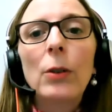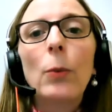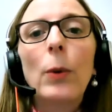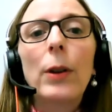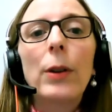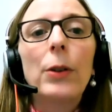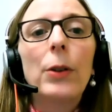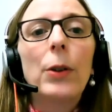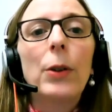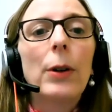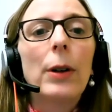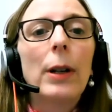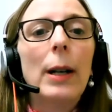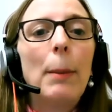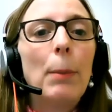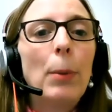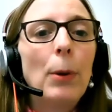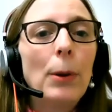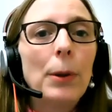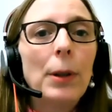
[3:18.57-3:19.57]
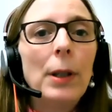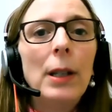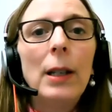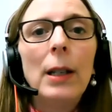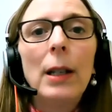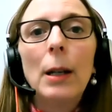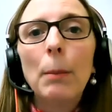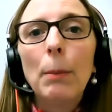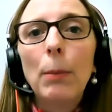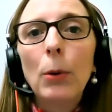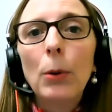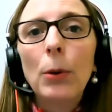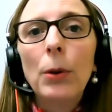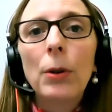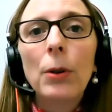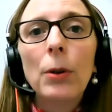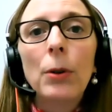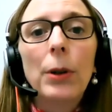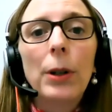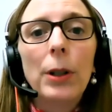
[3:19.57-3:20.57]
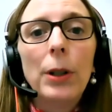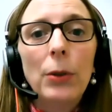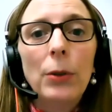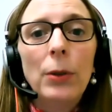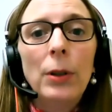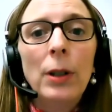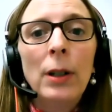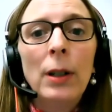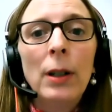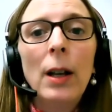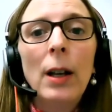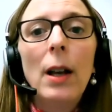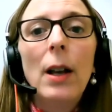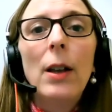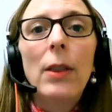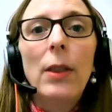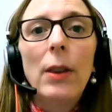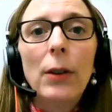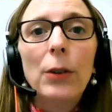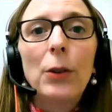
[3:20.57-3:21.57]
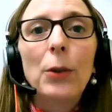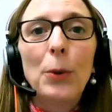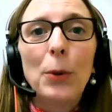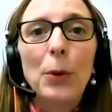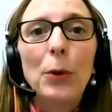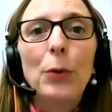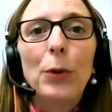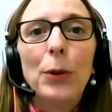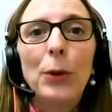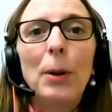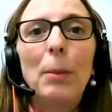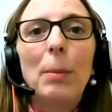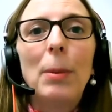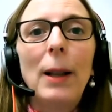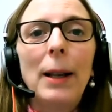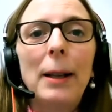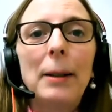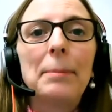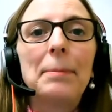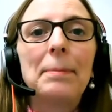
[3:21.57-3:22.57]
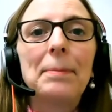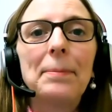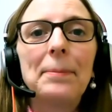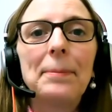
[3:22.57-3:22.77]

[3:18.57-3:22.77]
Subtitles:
whether you're an employee, an employer, or a union, there's a role for you to play.